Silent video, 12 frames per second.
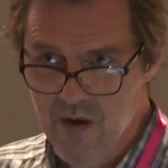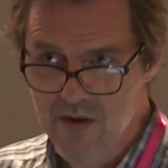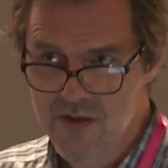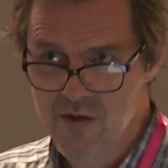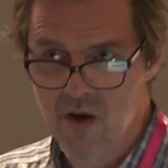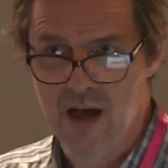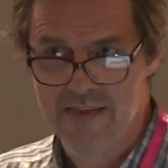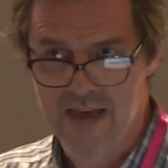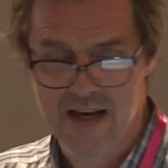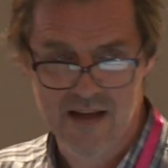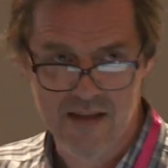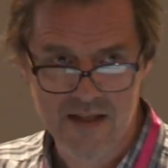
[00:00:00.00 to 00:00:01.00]
It's not like
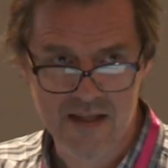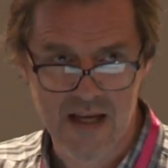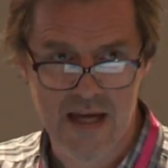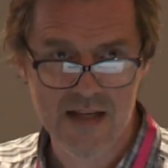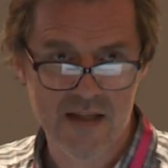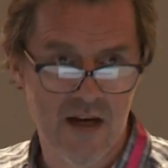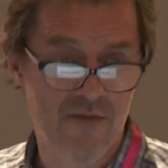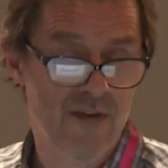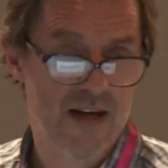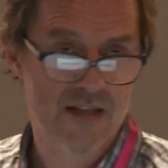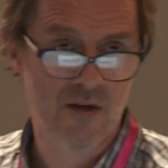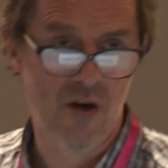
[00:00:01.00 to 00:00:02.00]
that in the States, and in
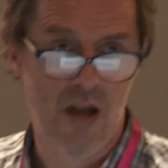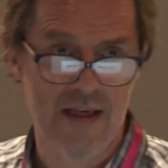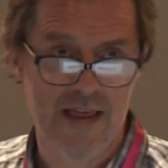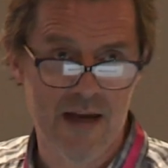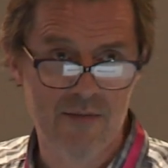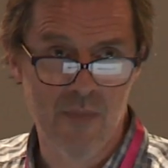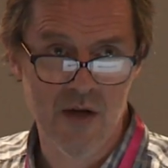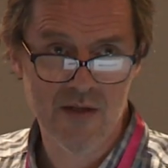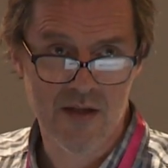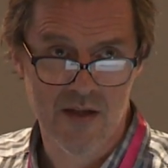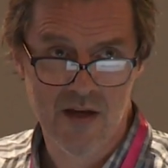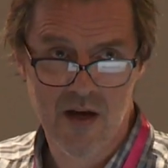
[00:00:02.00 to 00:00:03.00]
fact, it's not like that in
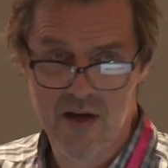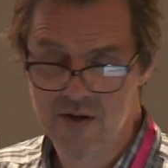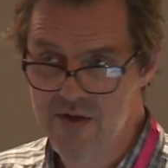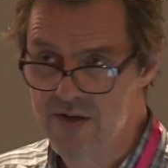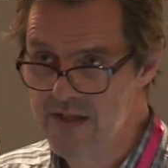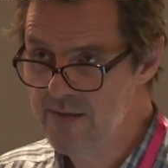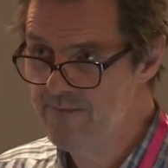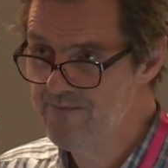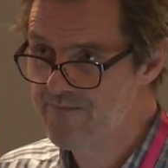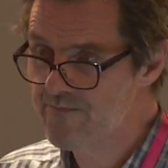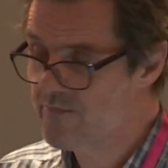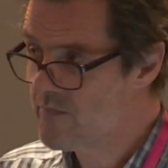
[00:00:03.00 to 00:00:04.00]
most other countries.
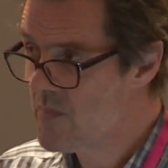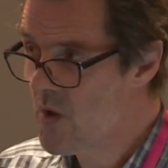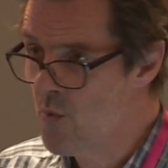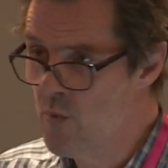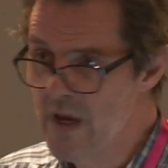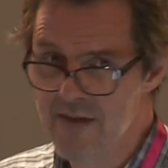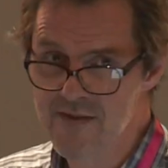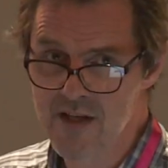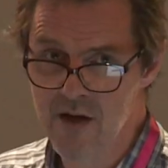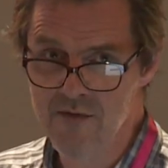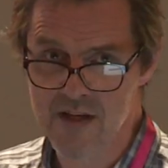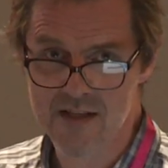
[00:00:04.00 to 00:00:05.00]
We have
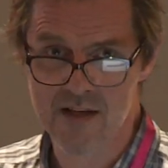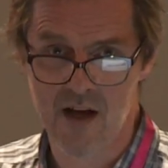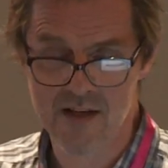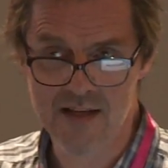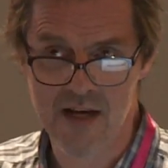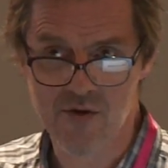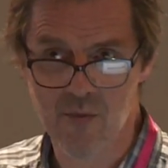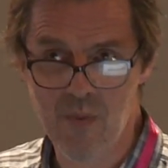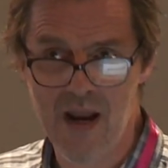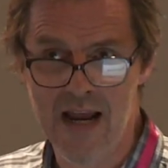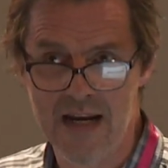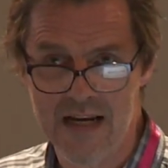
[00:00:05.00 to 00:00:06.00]
Soviet-style central
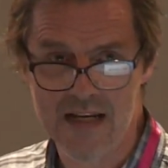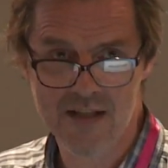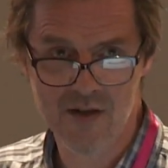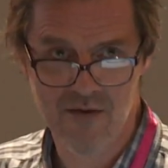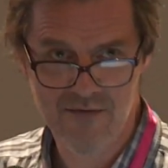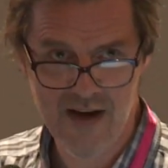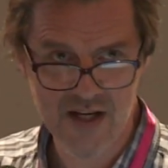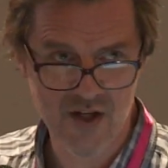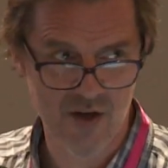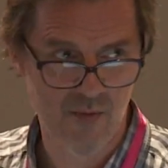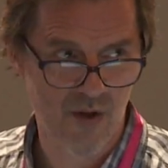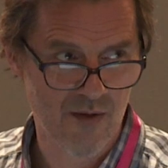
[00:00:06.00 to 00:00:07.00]
planning. It's not
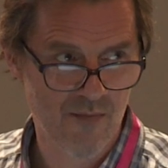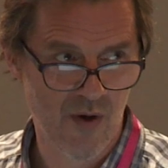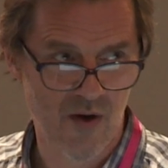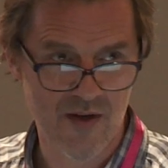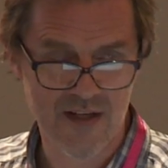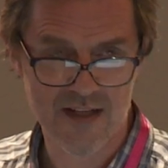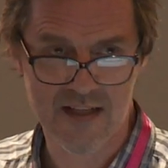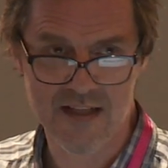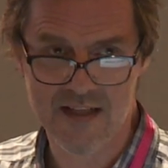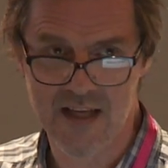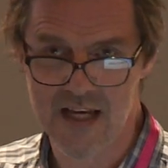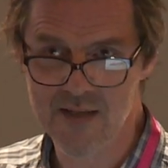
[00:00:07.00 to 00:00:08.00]
fashionable in politics
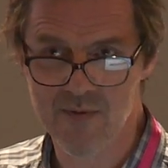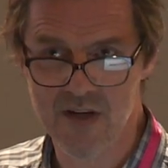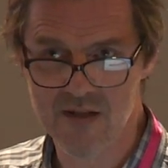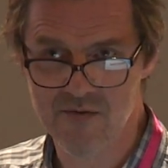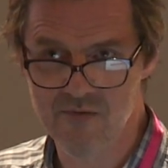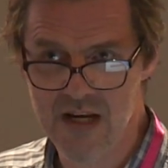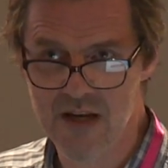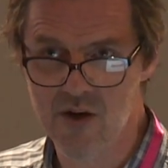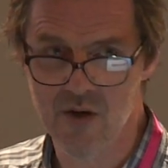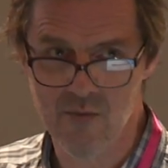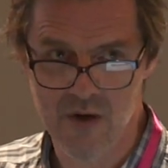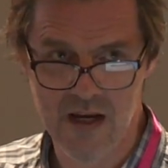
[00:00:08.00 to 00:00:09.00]
these days, but it's really
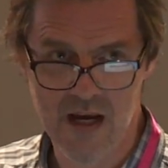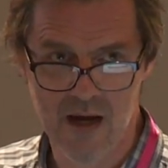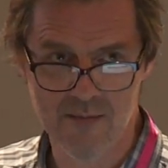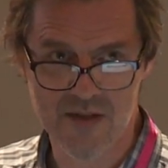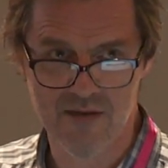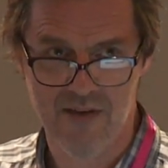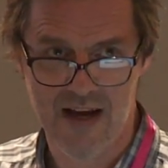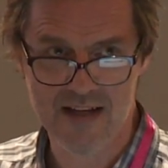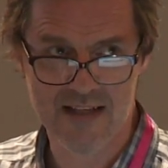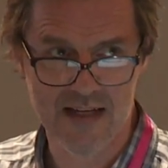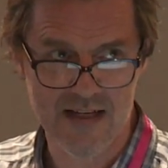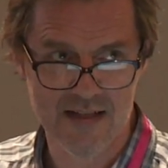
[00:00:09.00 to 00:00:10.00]
good when it comes to
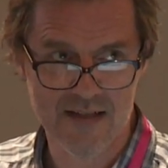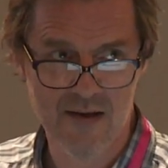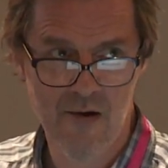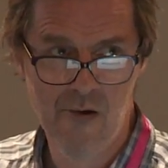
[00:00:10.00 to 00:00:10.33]
vaccines.